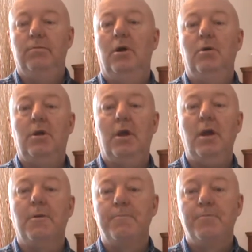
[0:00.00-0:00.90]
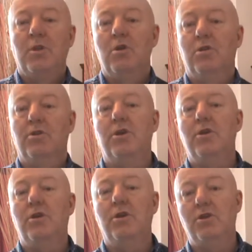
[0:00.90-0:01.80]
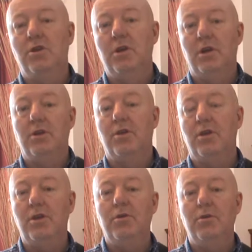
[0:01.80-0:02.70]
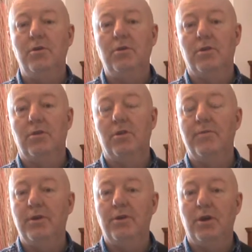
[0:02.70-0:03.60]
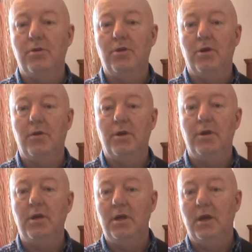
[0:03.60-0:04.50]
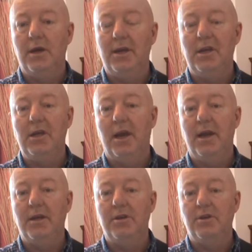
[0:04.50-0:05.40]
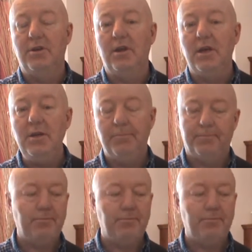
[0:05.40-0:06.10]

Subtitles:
Okay, so there's your G and your C chord. There's another video showing the E, A and D.